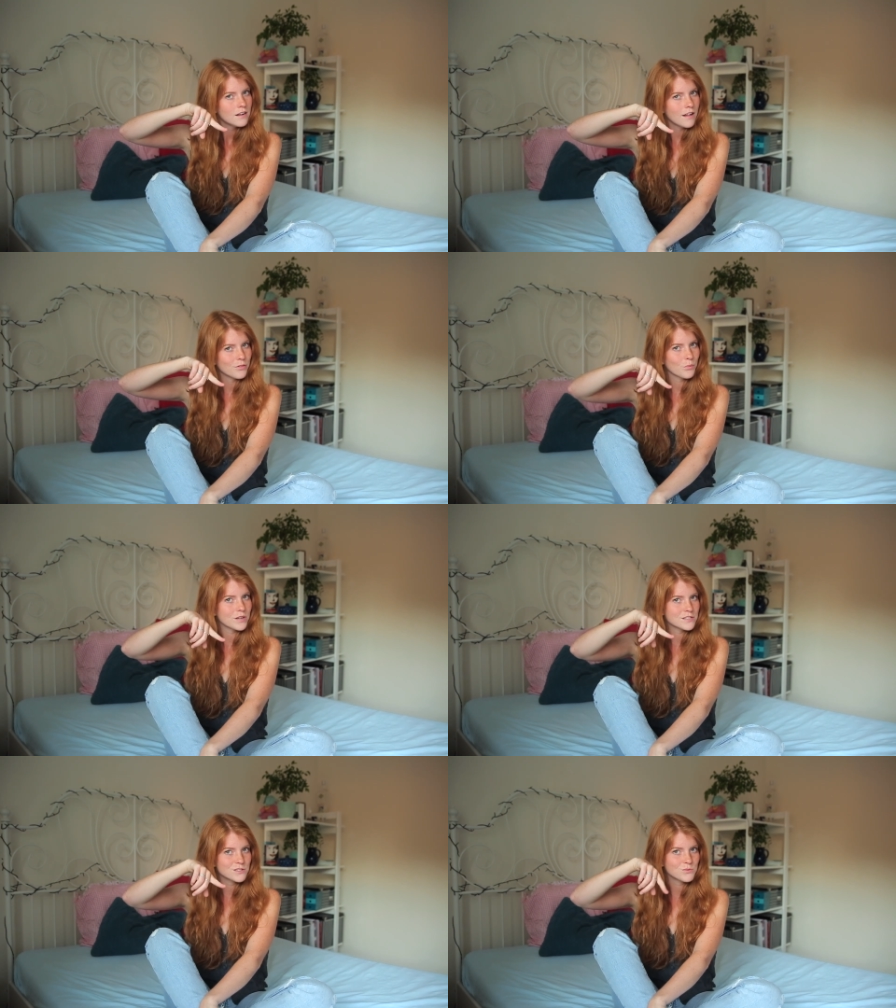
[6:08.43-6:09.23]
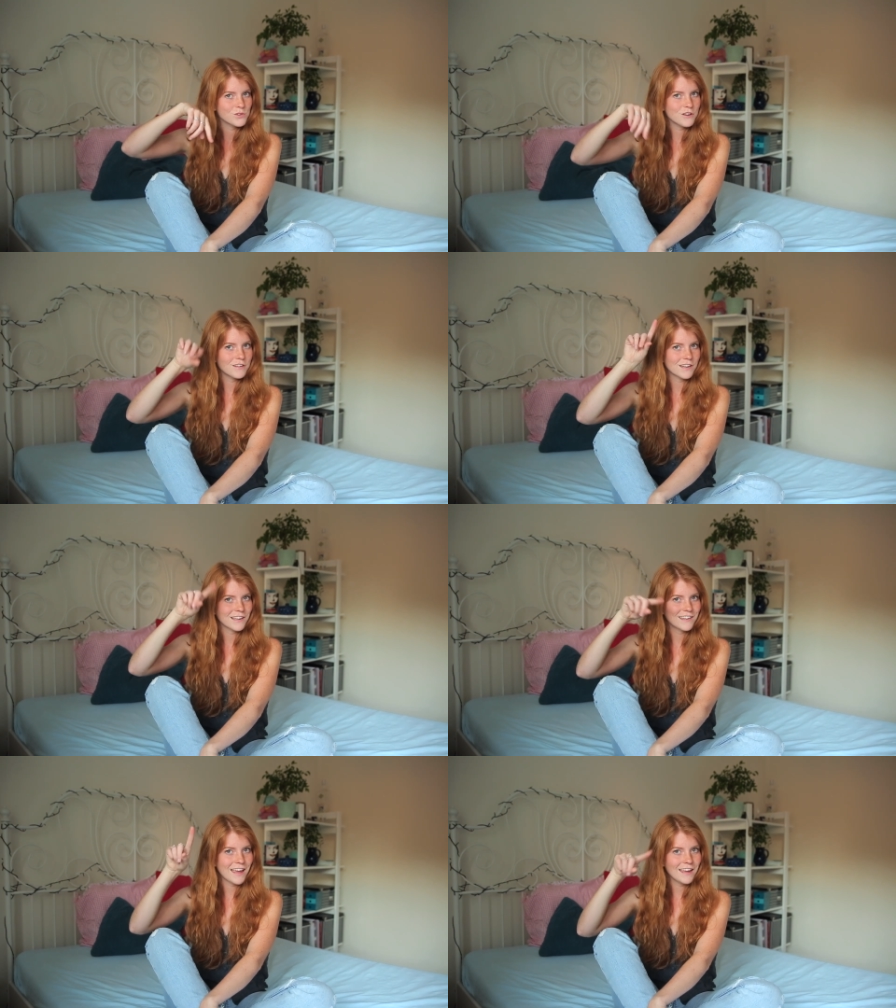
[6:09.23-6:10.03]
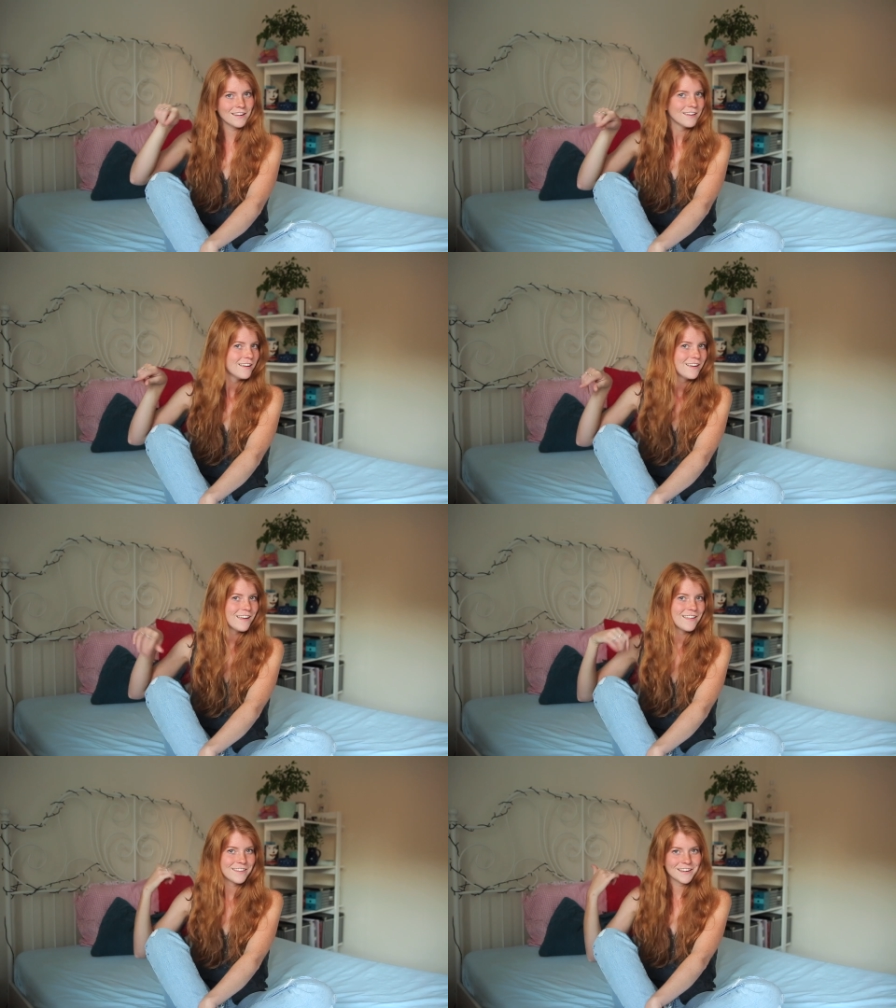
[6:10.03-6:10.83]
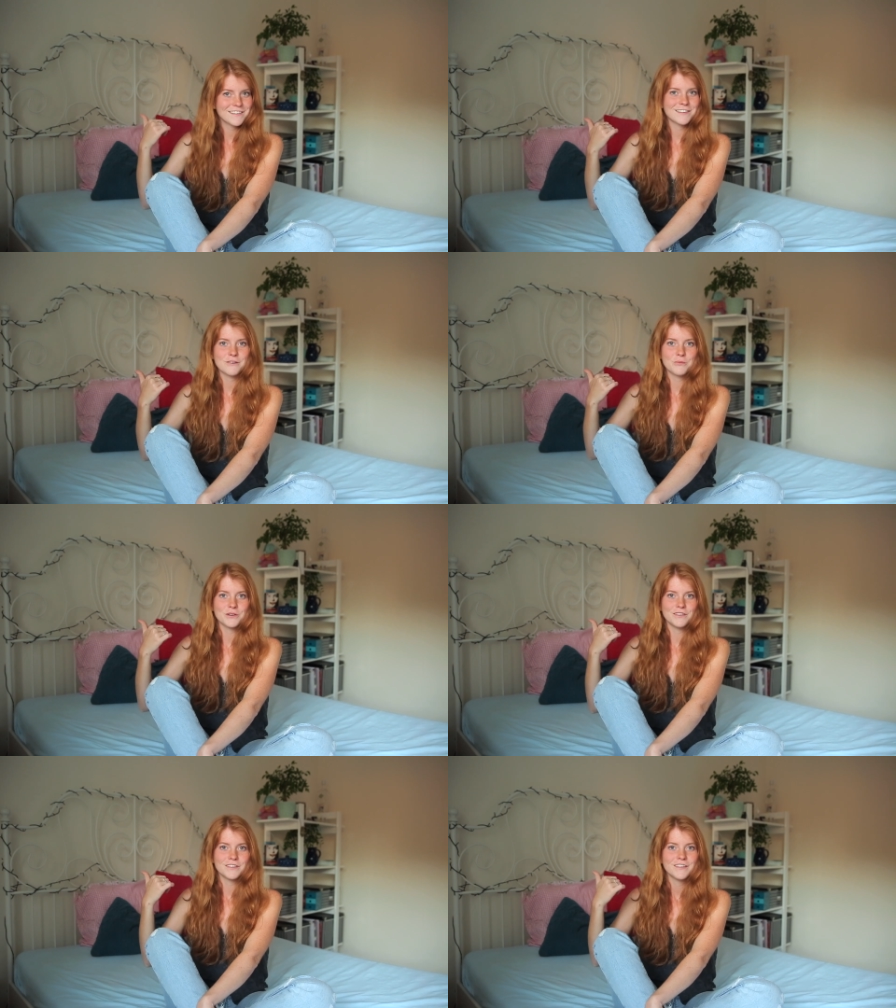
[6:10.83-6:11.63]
in the Western world and a K in the India world.